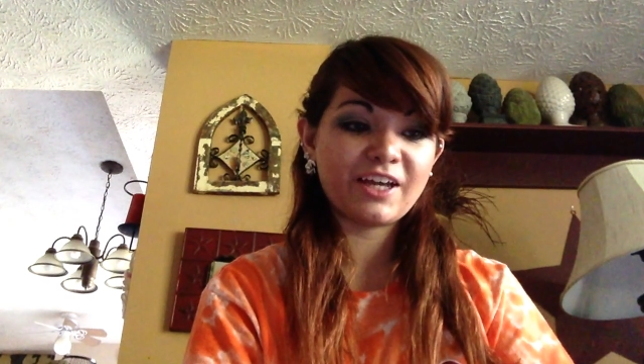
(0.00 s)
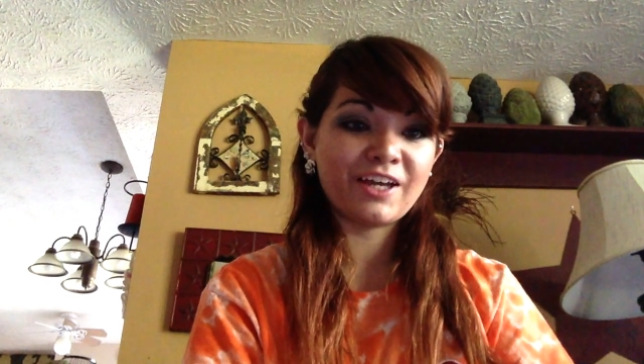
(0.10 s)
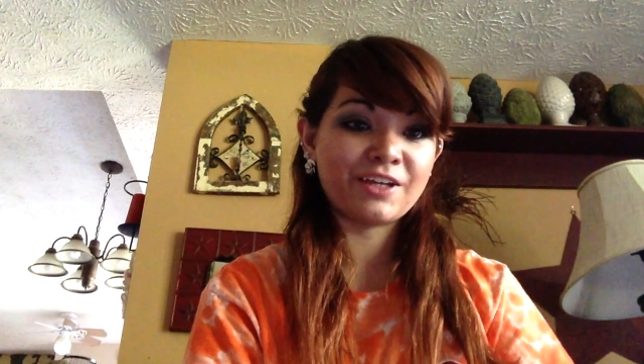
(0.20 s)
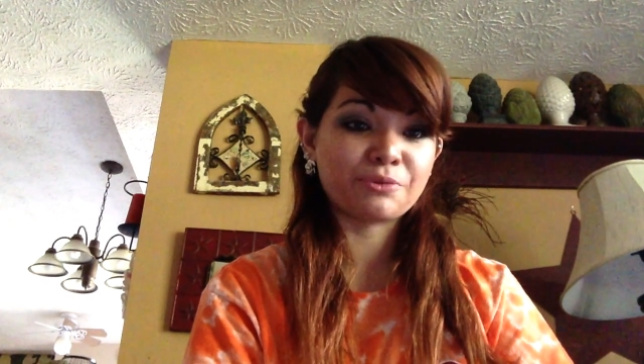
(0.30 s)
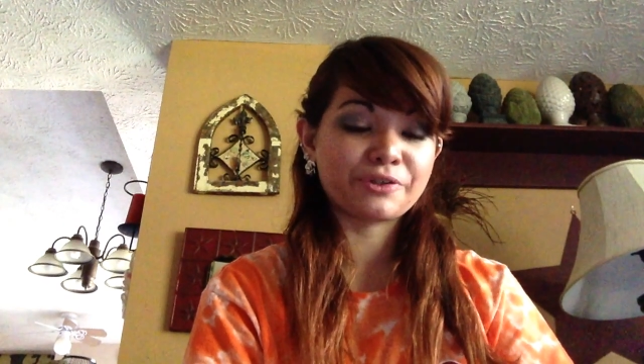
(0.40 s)

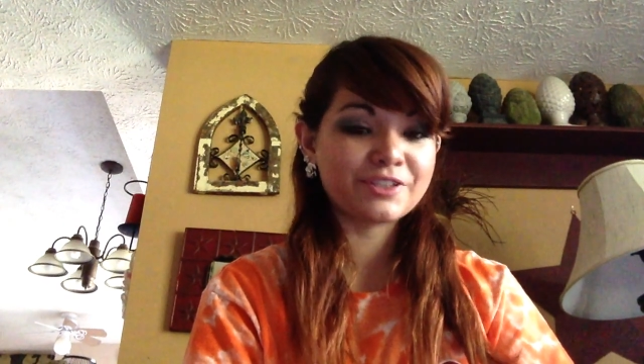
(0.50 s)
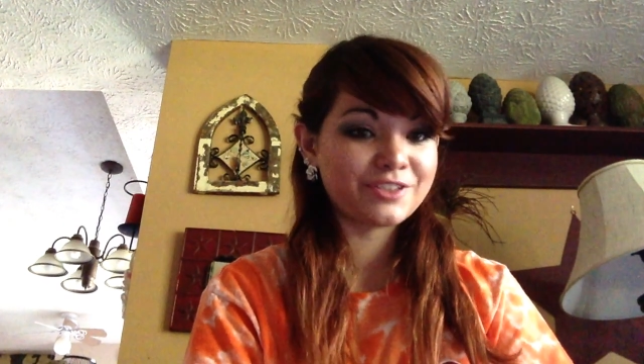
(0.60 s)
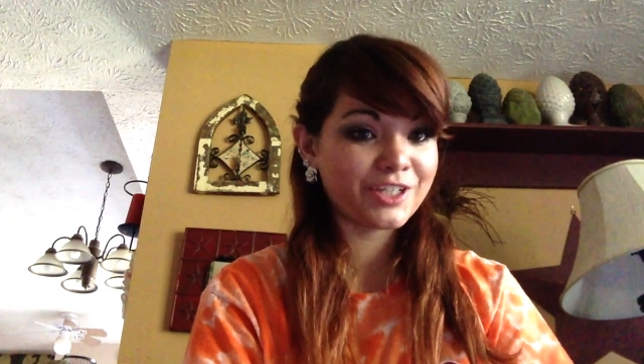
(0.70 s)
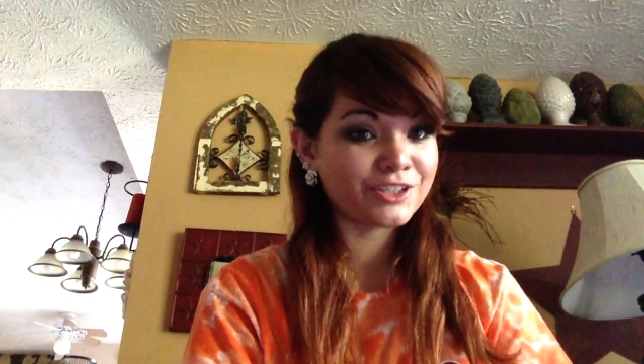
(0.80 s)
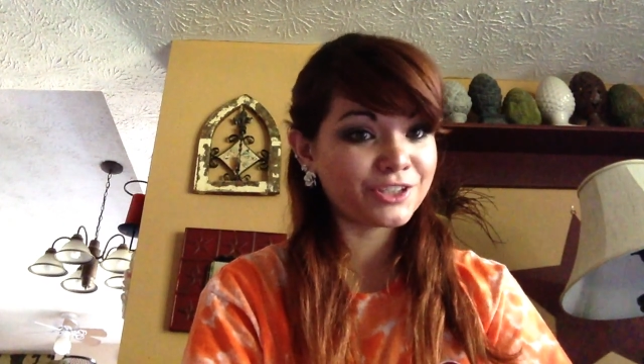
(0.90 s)
and will
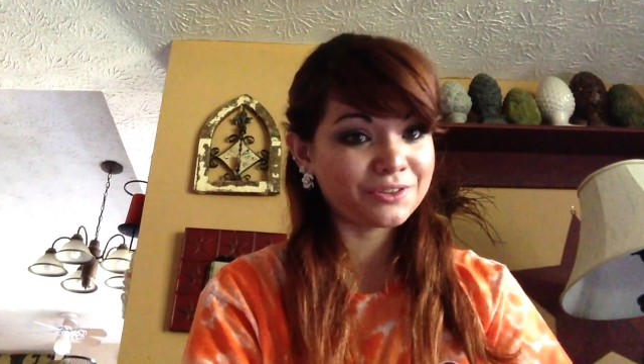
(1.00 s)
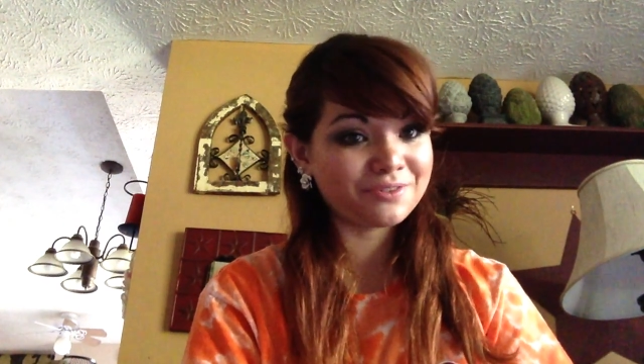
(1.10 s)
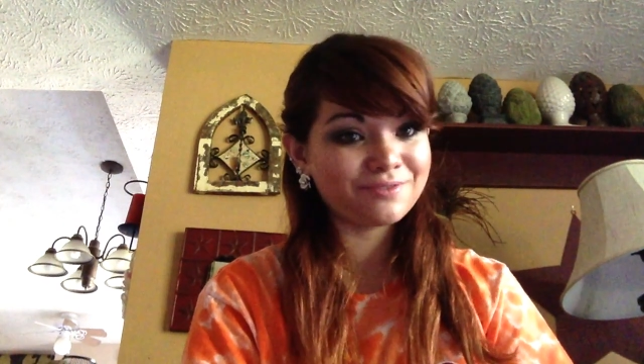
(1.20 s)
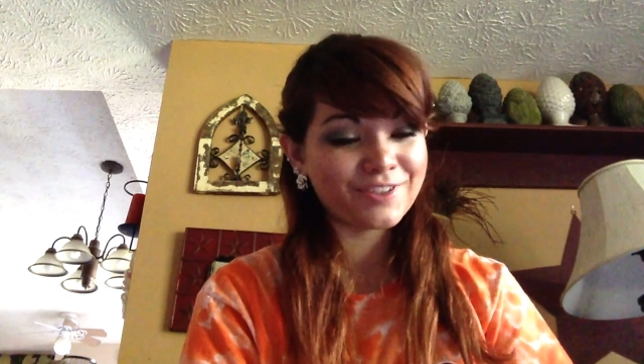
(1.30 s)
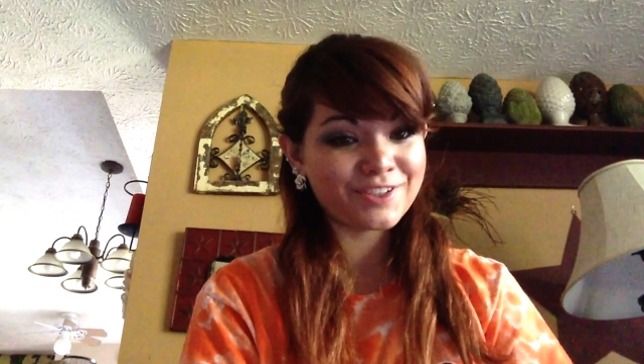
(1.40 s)

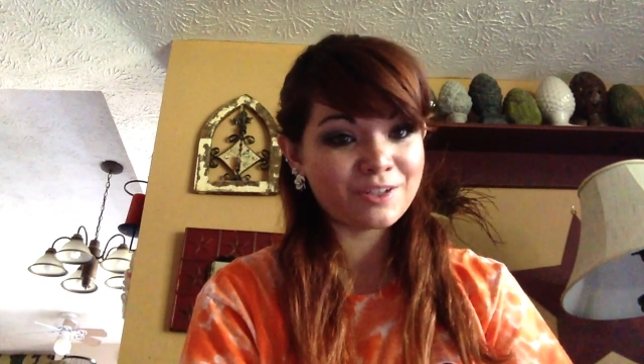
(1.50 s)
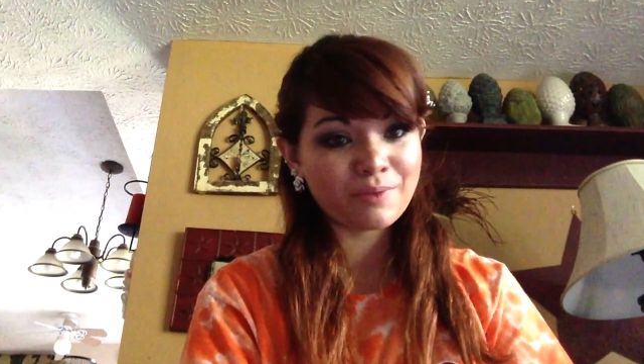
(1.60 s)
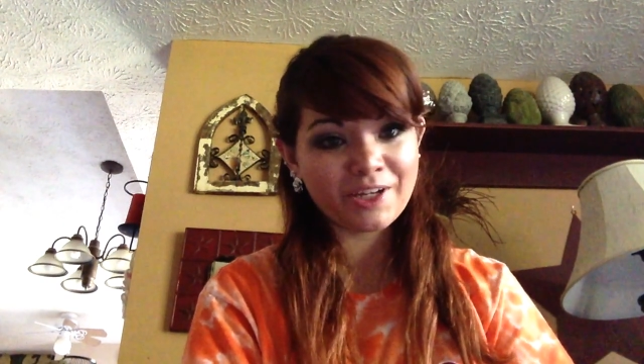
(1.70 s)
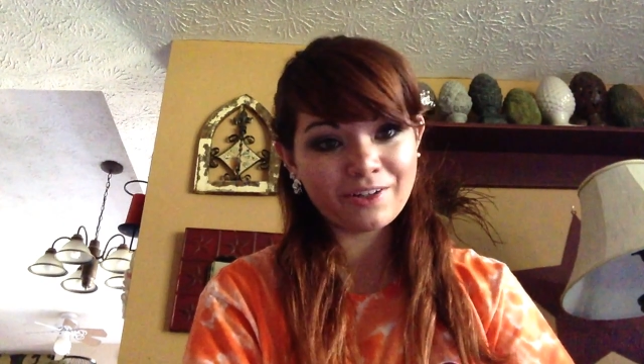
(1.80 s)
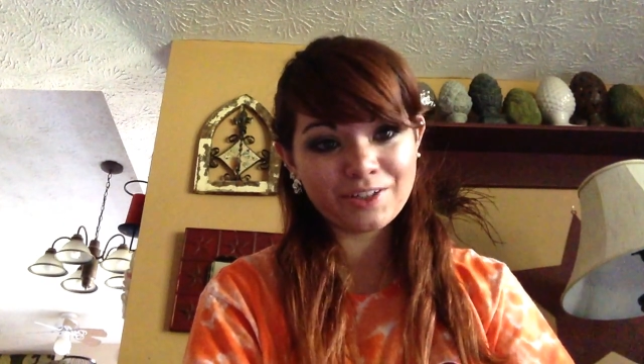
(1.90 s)
continue until
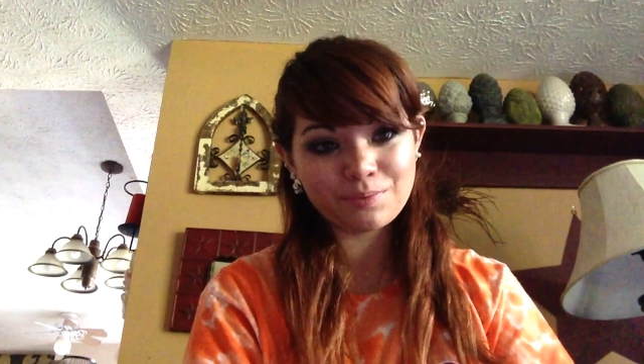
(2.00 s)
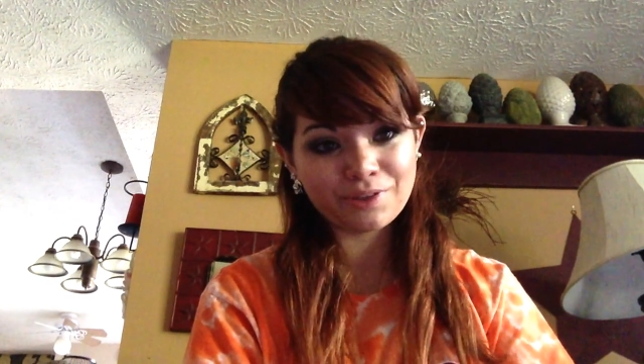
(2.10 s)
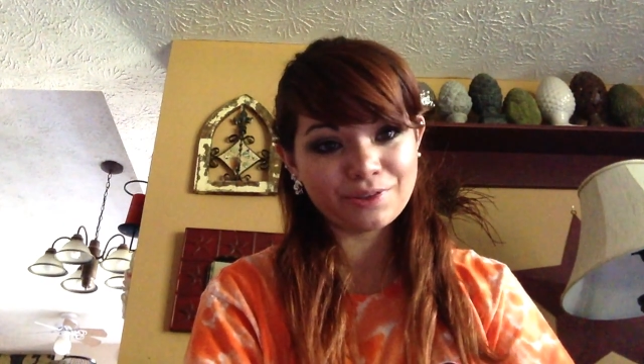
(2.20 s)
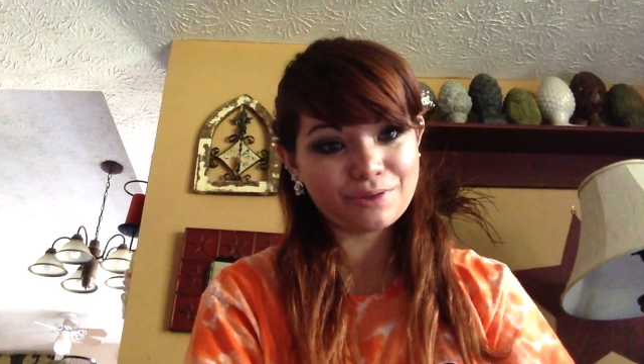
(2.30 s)
my youngest brother,